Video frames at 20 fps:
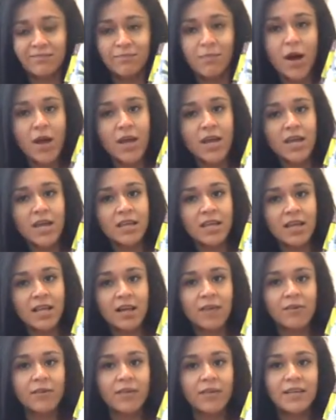bought it and then
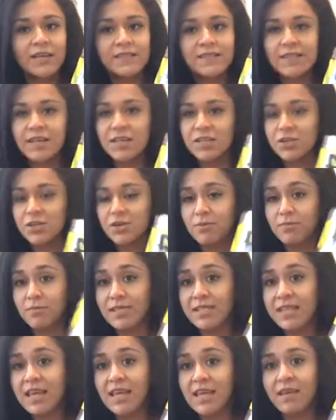I realized that I shouldn't
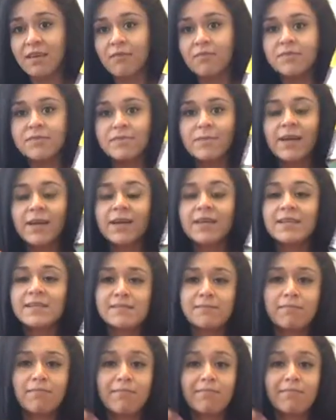be taking it was because